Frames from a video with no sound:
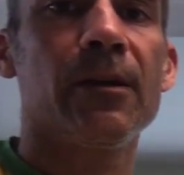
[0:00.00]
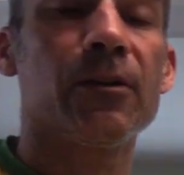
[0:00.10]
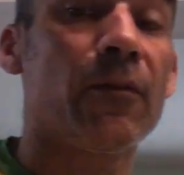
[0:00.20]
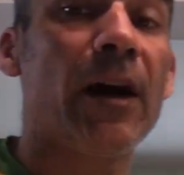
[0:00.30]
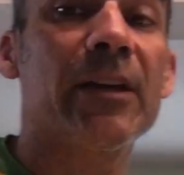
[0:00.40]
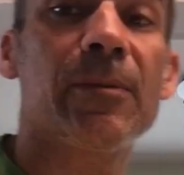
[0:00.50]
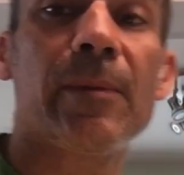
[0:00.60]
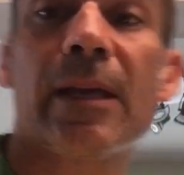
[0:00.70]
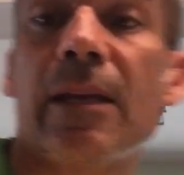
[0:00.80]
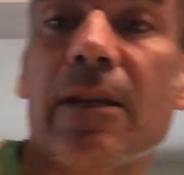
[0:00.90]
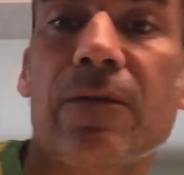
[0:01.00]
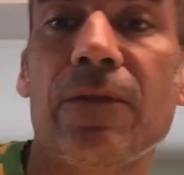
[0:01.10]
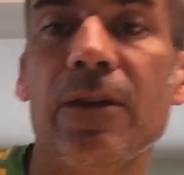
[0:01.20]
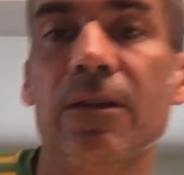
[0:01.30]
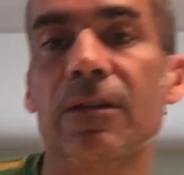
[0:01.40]
To find a magnetic
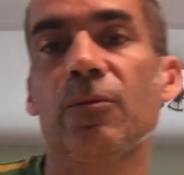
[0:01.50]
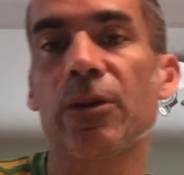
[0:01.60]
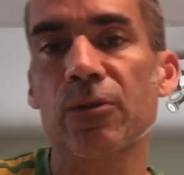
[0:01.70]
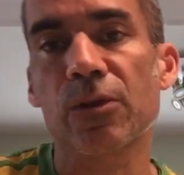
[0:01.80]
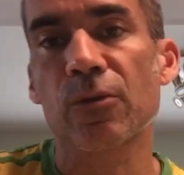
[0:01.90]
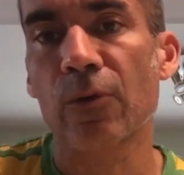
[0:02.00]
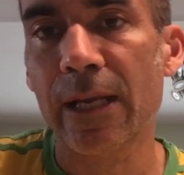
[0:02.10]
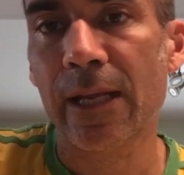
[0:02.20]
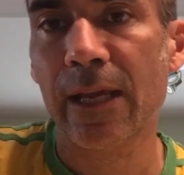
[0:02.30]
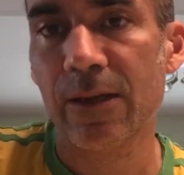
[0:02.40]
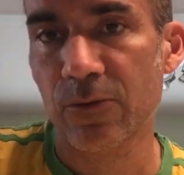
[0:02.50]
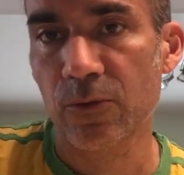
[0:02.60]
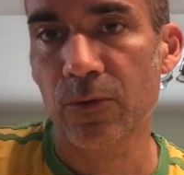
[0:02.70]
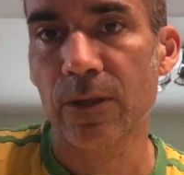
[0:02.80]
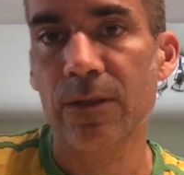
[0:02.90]
field, we use the right hand
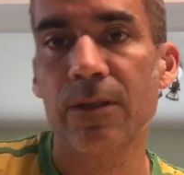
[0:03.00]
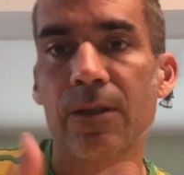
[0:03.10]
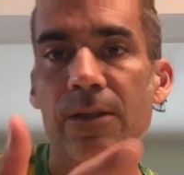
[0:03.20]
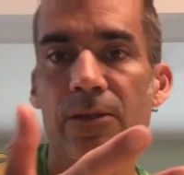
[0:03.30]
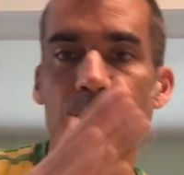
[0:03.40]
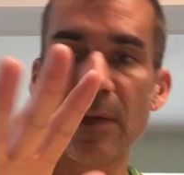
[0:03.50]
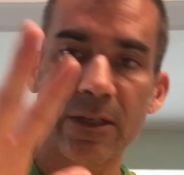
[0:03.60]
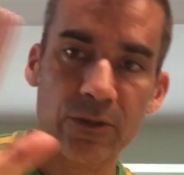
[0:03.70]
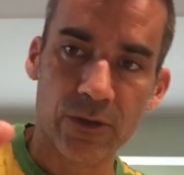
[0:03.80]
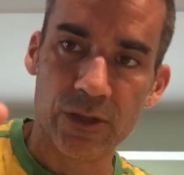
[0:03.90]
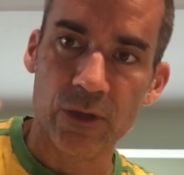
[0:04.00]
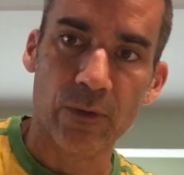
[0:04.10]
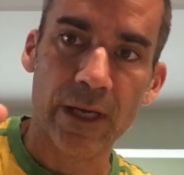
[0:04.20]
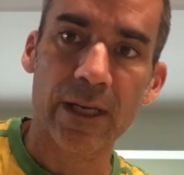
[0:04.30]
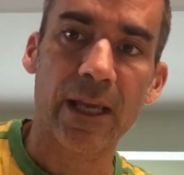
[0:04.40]
rule. So you make sure it's your
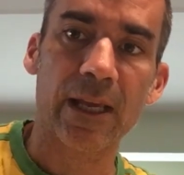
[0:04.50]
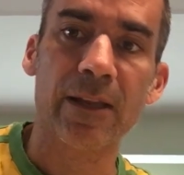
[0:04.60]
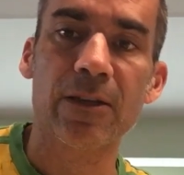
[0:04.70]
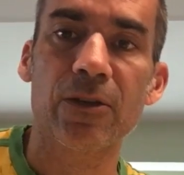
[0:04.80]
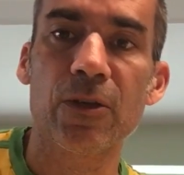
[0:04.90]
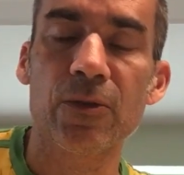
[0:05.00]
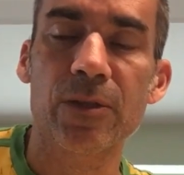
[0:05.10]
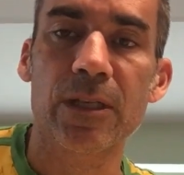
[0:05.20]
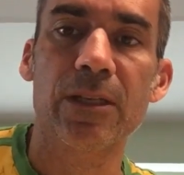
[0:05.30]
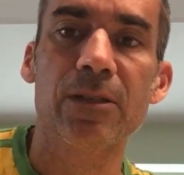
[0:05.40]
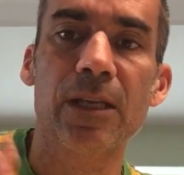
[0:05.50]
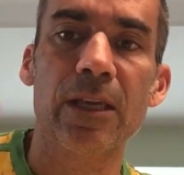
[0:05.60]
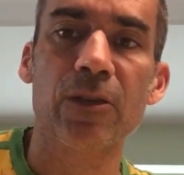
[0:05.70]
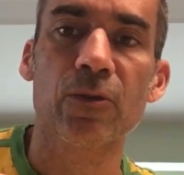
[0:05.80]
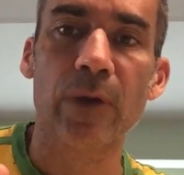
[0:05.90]
right hand that you're using. You
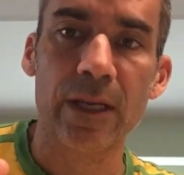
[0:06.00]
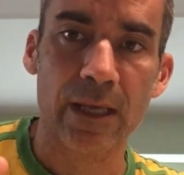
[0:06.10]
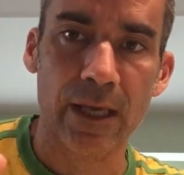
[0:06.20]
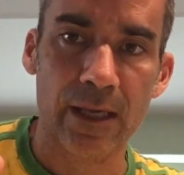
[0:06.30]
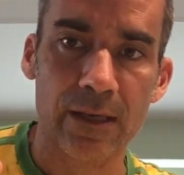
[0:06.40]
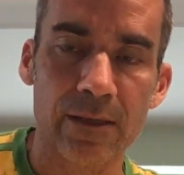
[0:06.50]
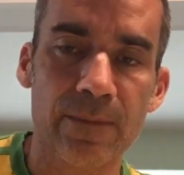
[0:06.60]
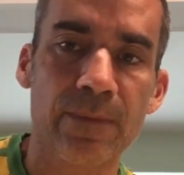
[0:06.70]
take your right hand,